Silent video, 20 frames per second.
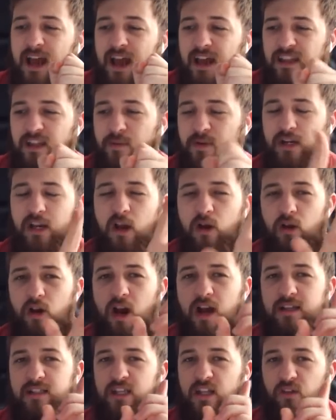And there we go,
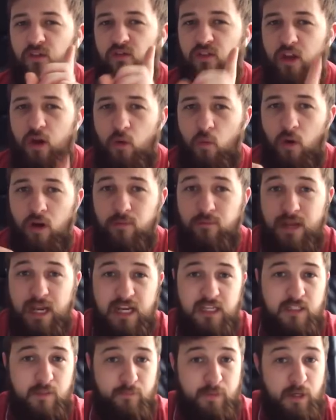guys. If you want
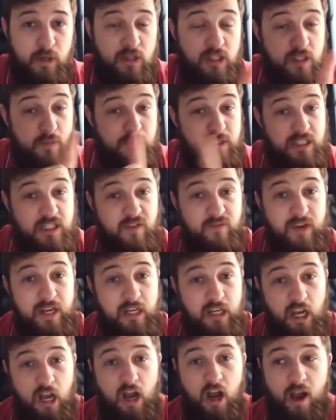me to build a
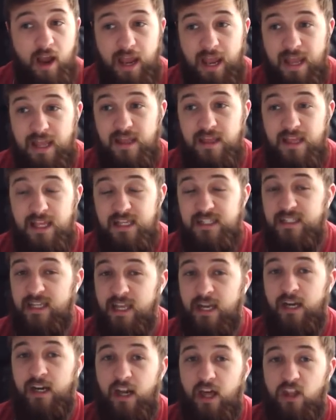specific car in
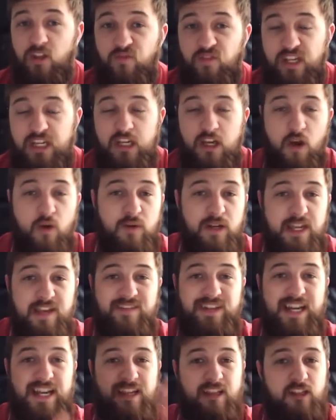another video,
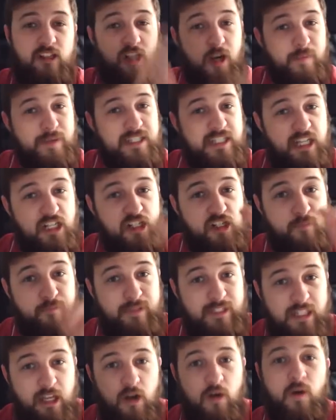leave it in the comment section
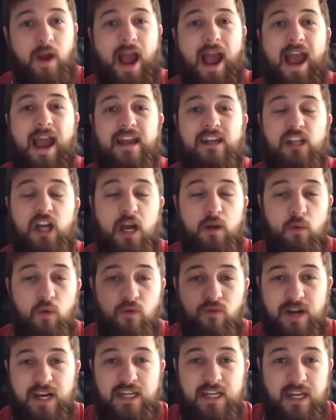below and I
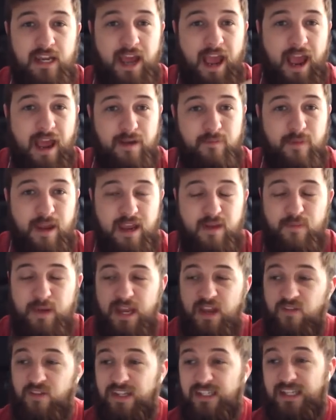will read it. And
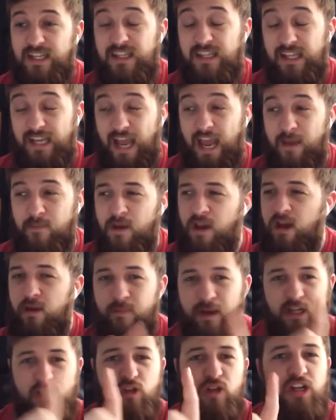maybe if it's in the game,
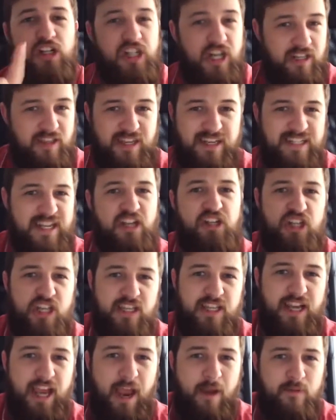make sure to check that it's actually
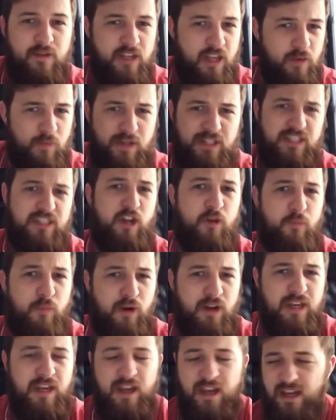in the game, because otherwise there's no
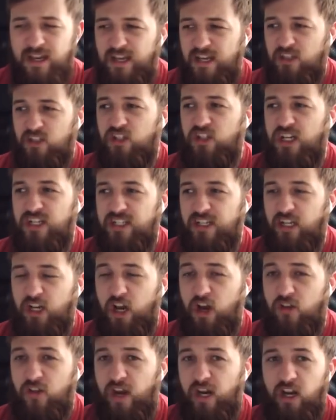point in suggesting a
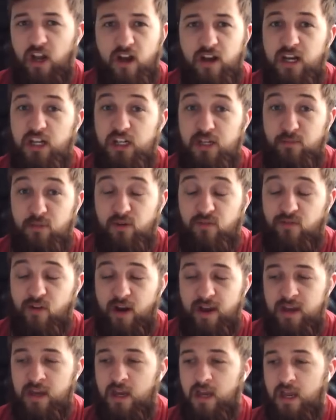car that I can't actually
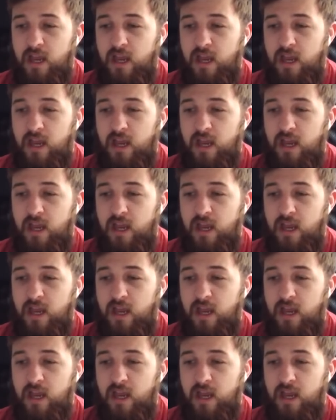modify.